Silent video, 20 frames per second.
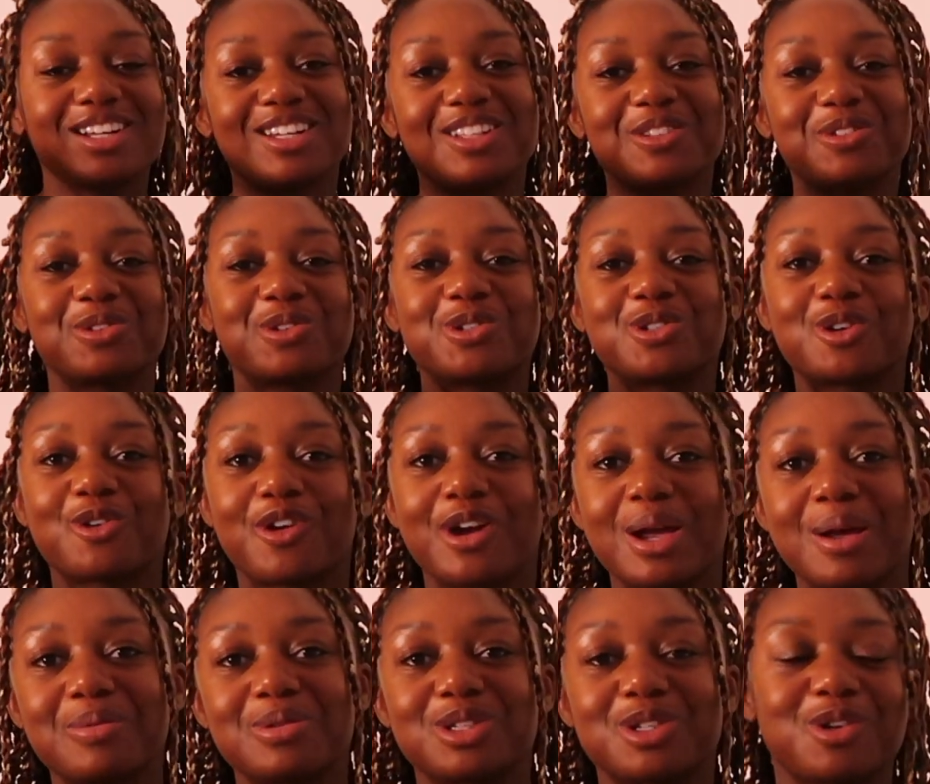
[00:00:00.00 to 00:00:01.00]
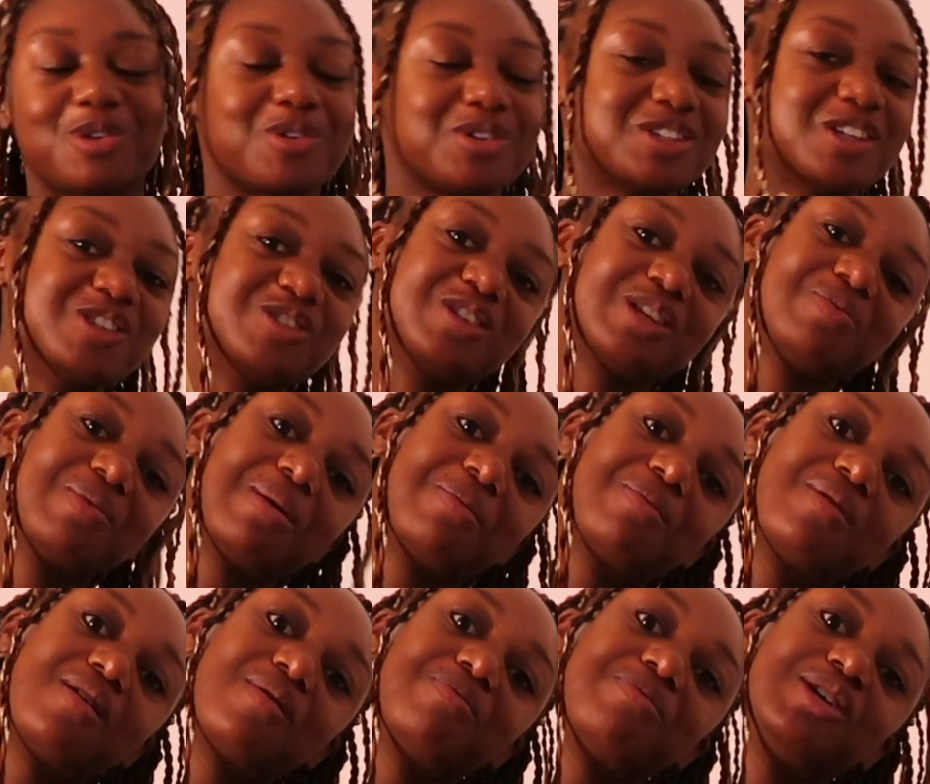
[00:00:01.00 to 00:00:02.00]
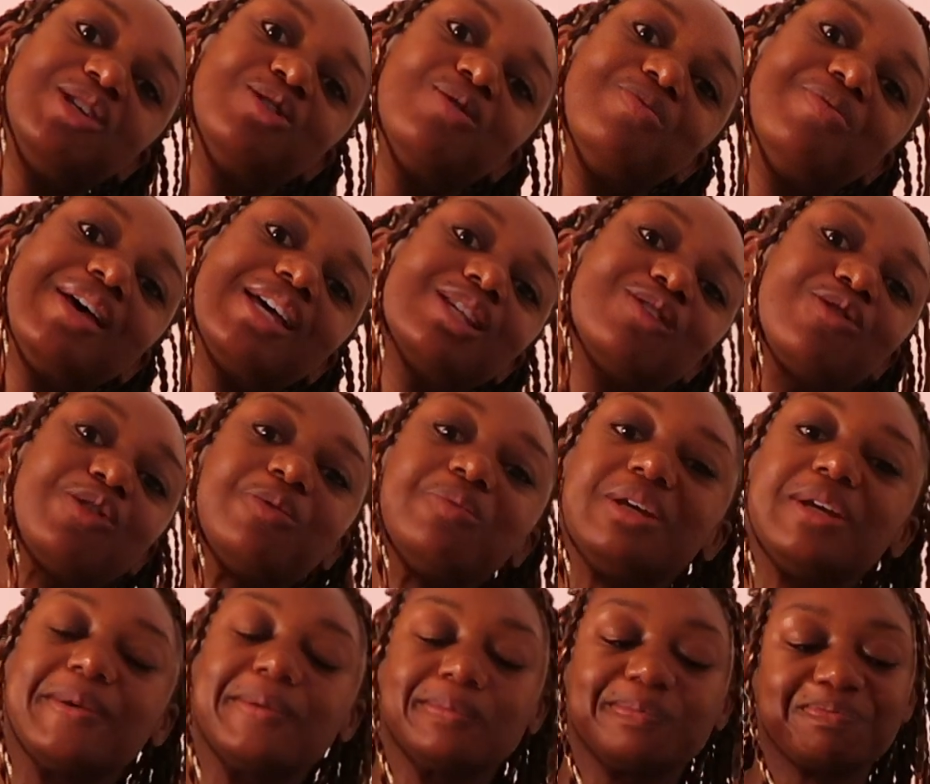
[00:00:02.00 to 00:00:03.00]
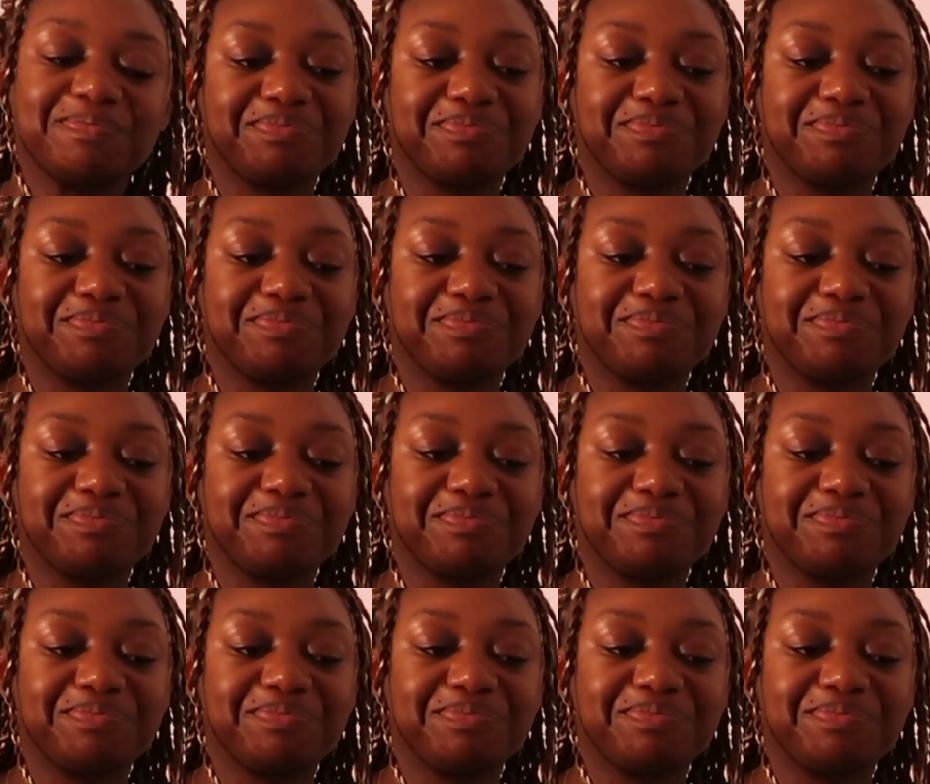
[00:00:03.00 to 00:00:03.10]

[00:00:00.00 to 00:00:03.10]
eating those crepes so essentially my mom made the mix for me